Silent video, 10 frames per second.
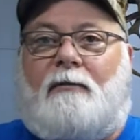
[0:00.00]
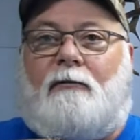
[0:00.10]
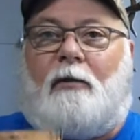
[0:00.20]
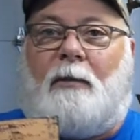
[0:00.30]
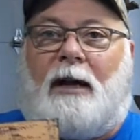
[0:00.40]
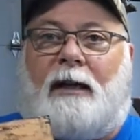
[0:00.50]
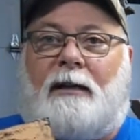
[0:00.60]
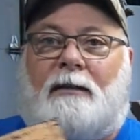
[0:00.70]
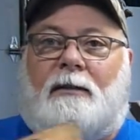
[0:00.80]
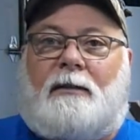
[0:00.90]
for my
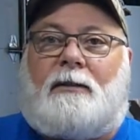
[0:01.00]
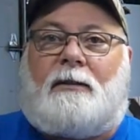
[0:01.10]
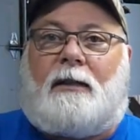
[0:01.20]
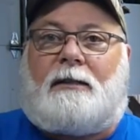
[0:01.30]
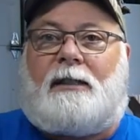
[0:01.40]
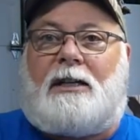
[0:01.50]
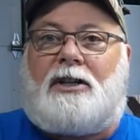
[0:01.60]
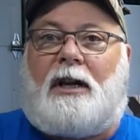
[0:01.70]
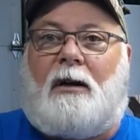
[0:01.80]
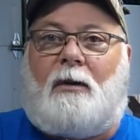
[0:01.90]

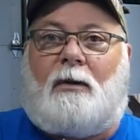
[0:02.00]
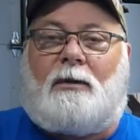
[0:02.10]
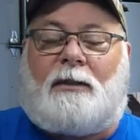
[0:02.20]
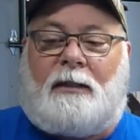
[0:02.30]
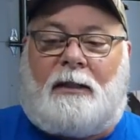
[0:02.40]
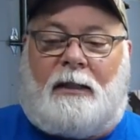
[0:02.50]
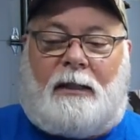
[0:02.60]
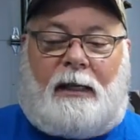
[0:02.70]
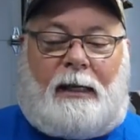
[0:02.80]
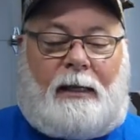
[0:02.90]
stitching holes.
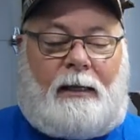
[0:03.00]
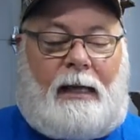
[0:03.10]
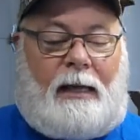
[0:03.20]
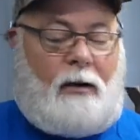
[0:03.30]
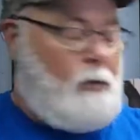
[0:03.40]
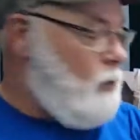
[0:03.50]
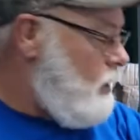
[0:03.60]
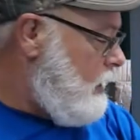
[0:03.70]
I don't want